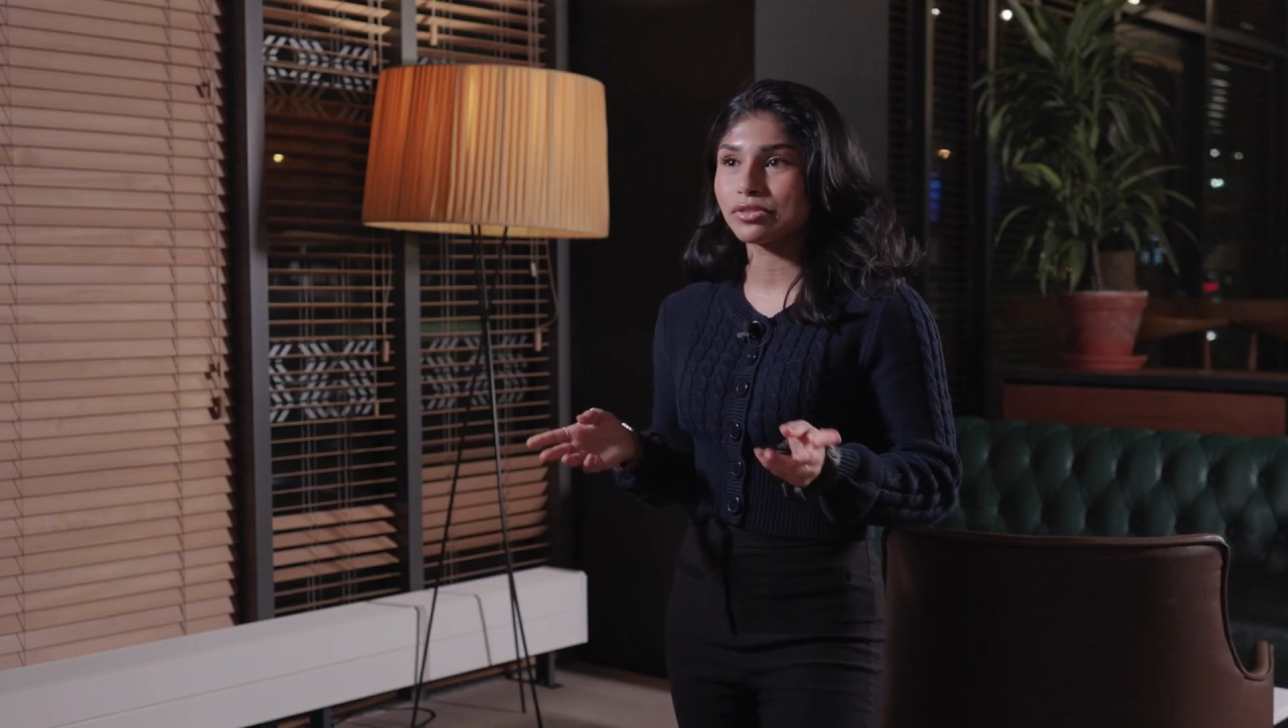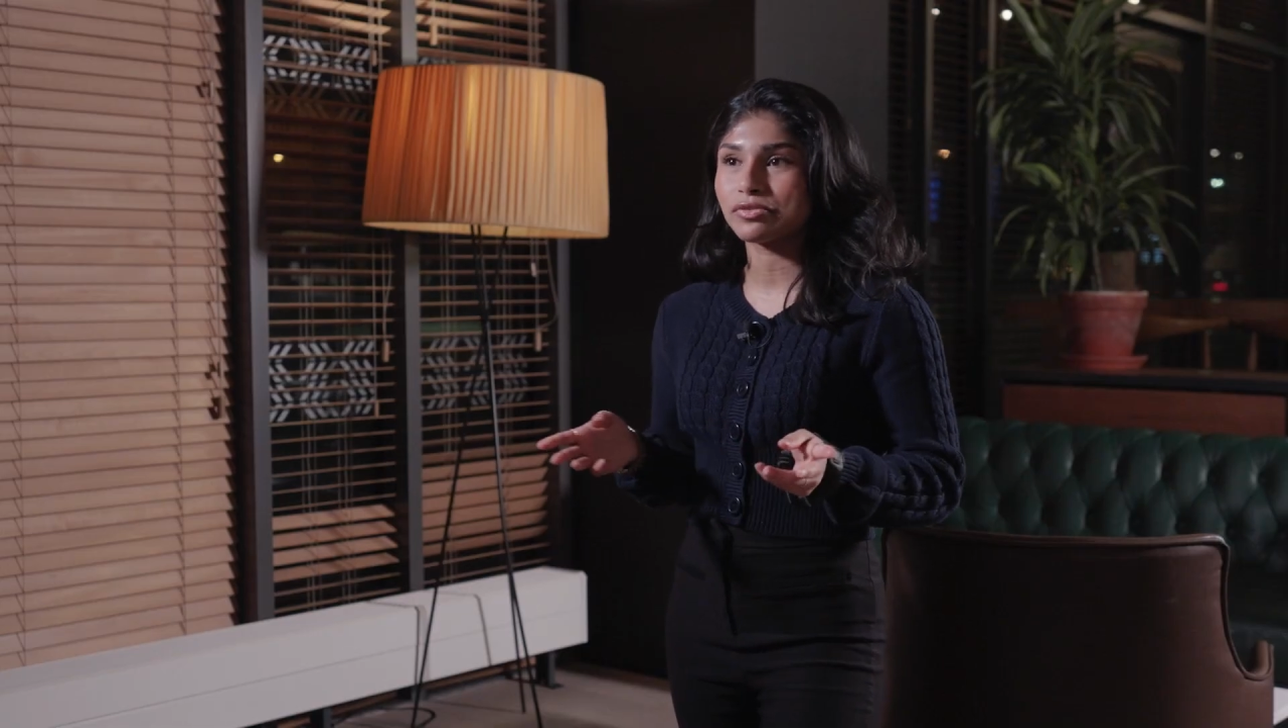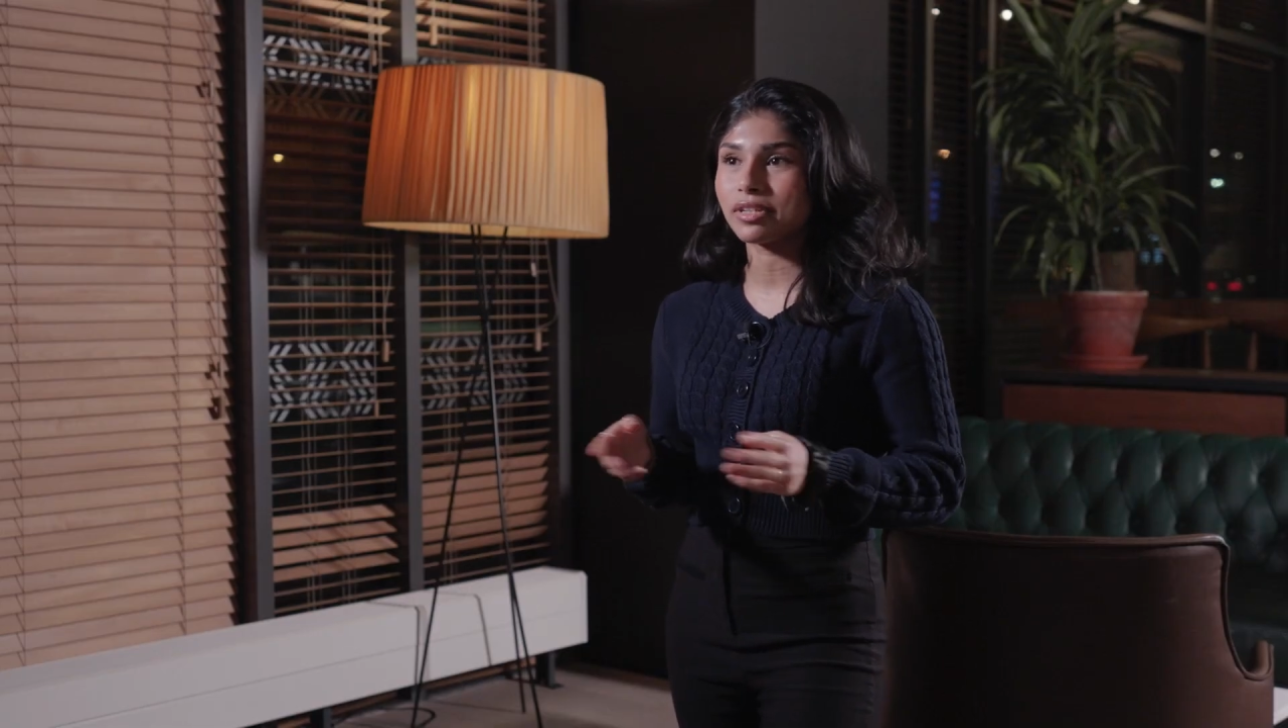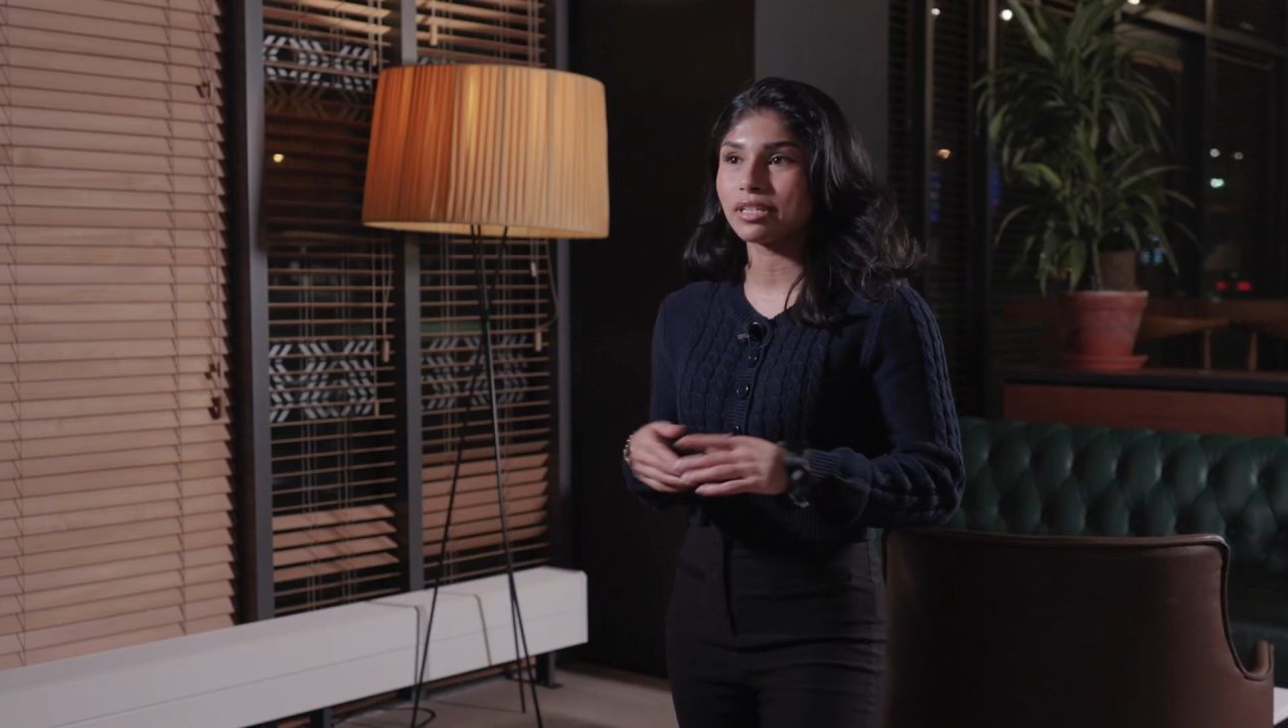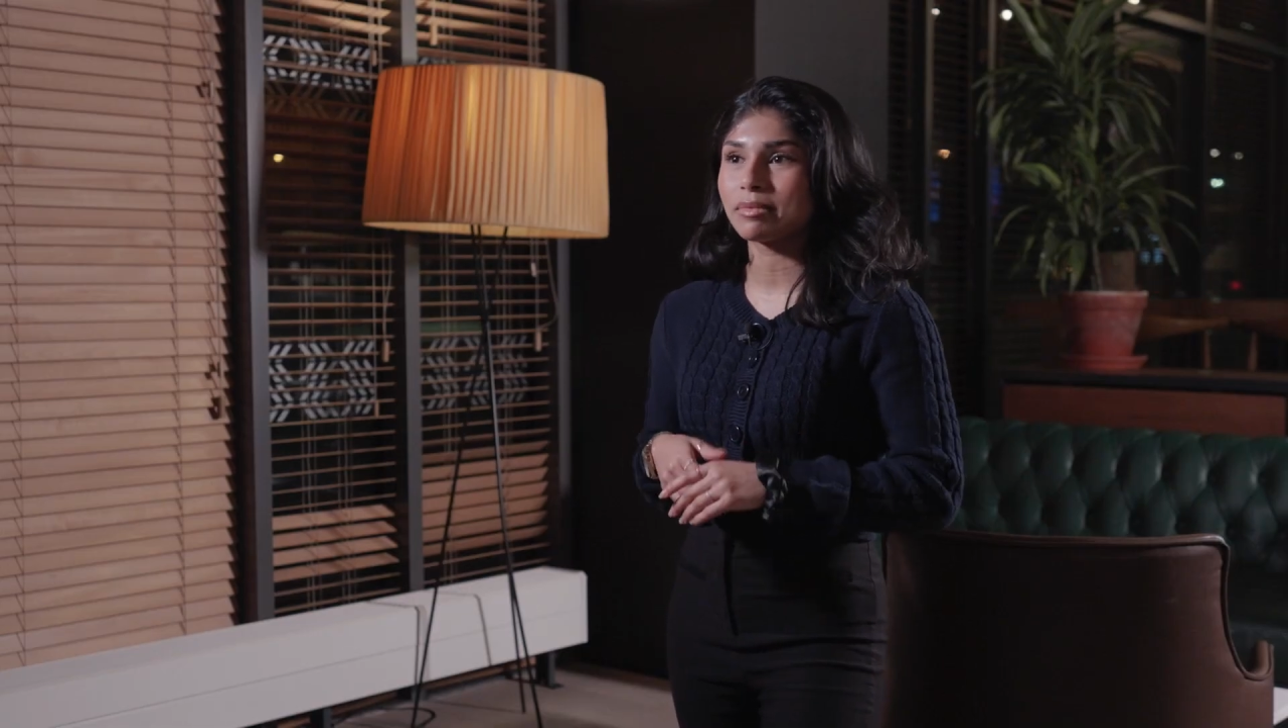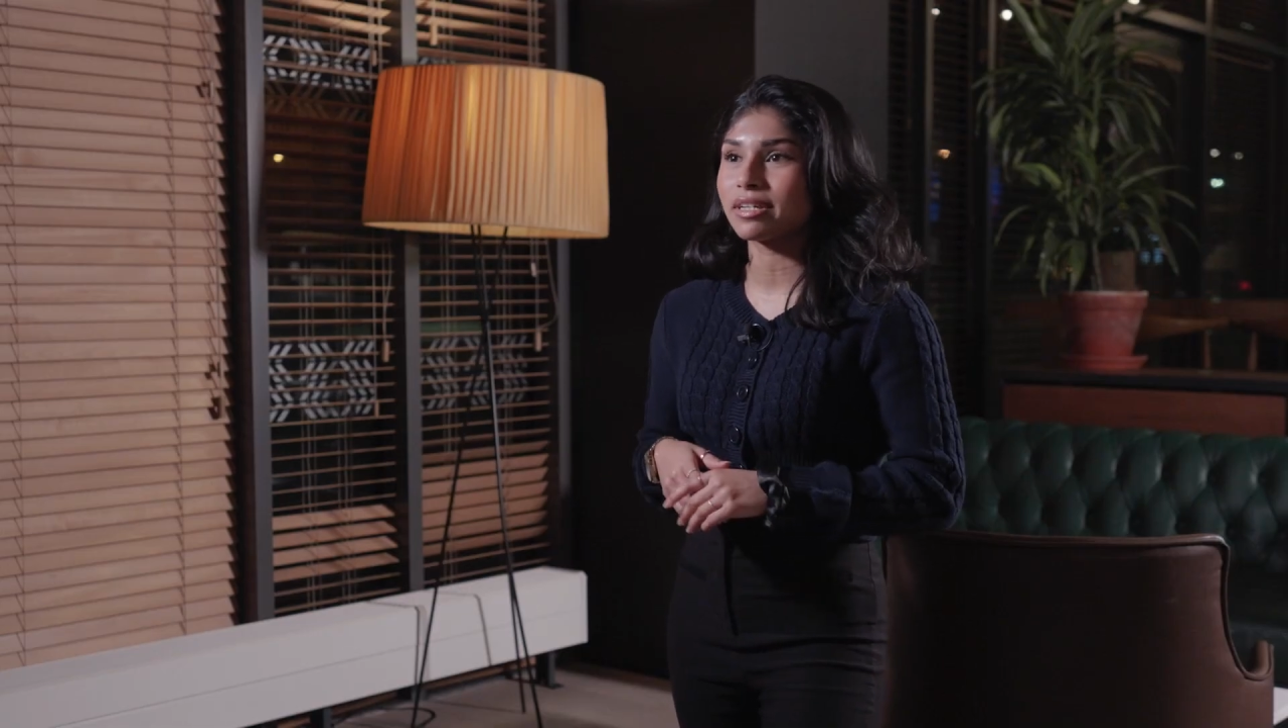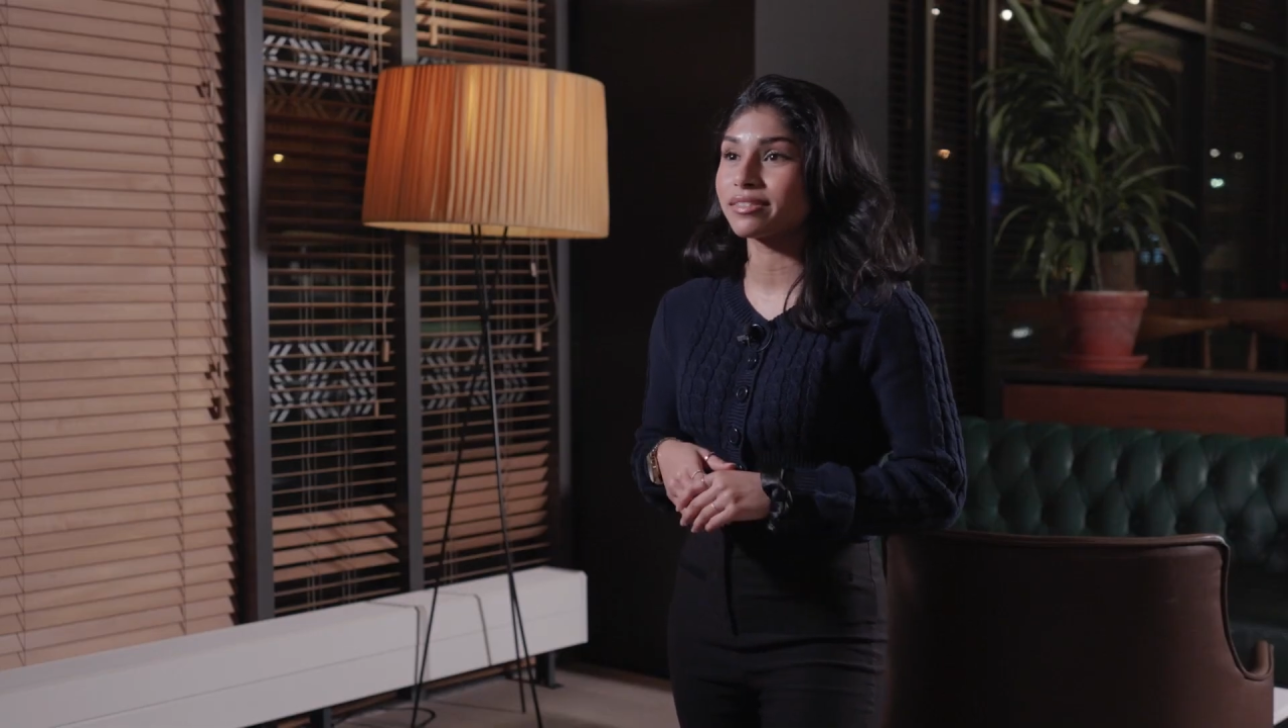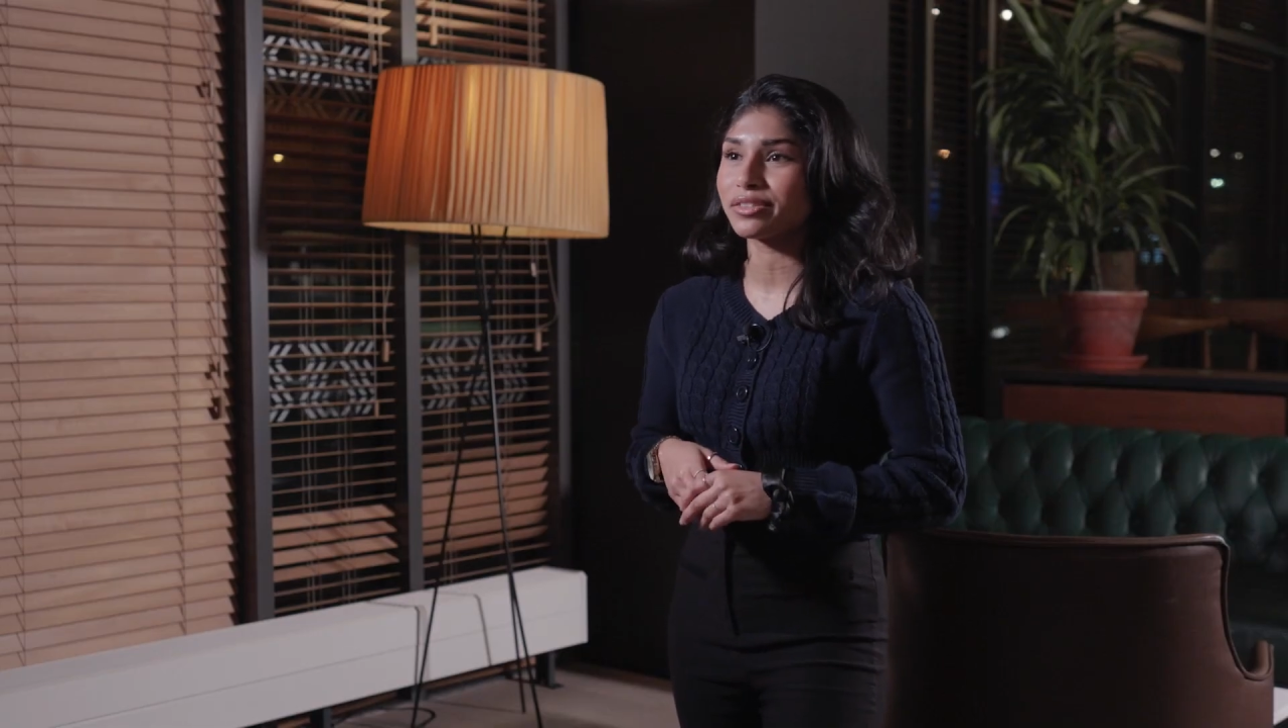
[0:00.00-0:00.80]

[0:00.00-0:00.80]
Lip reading: student-friendly because